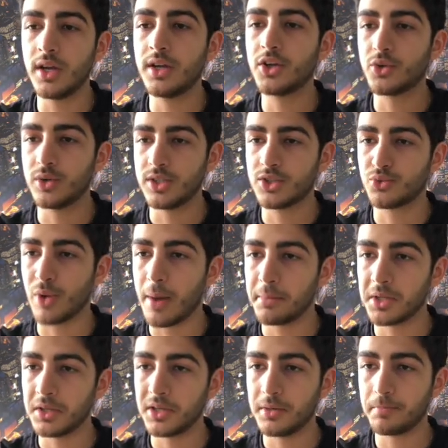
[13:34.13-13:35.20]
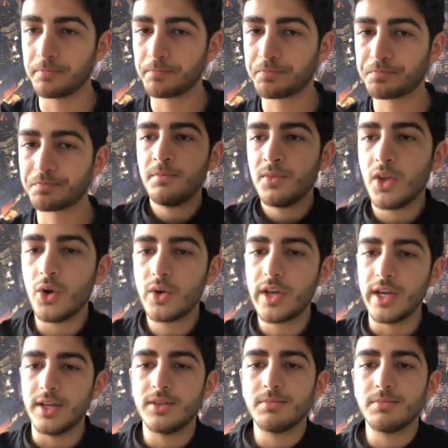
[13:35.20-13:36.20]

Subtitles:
increase rapidly. Okay,